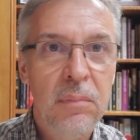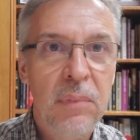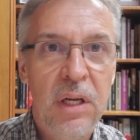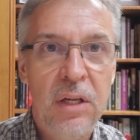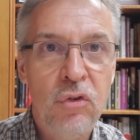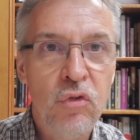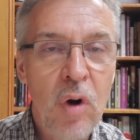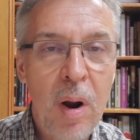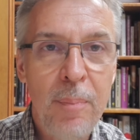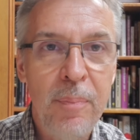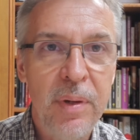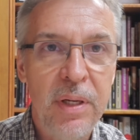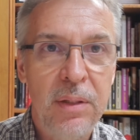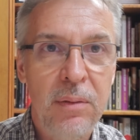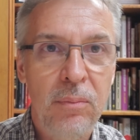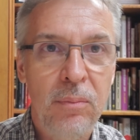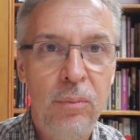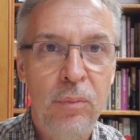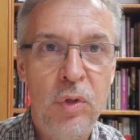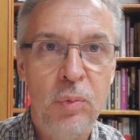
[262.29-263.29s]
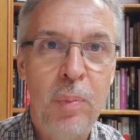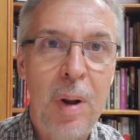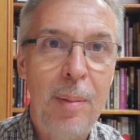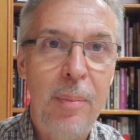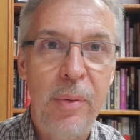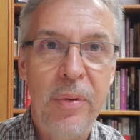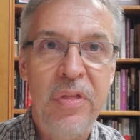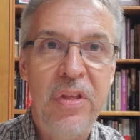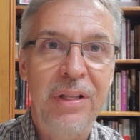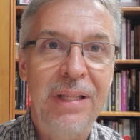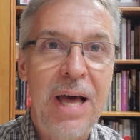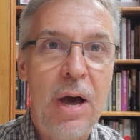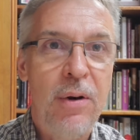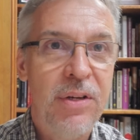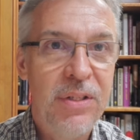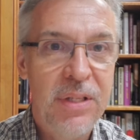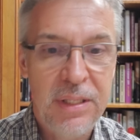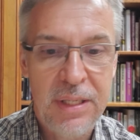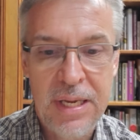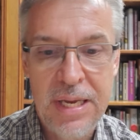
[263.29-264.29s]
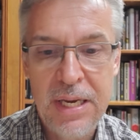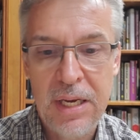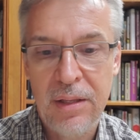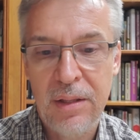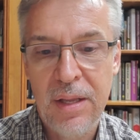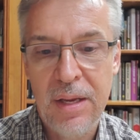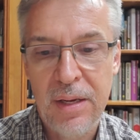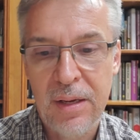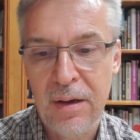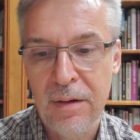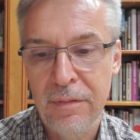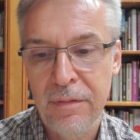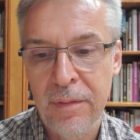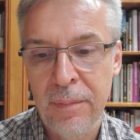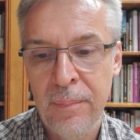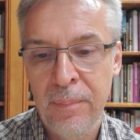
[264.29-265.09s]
a trumpet was probably the loudest thing he could think of.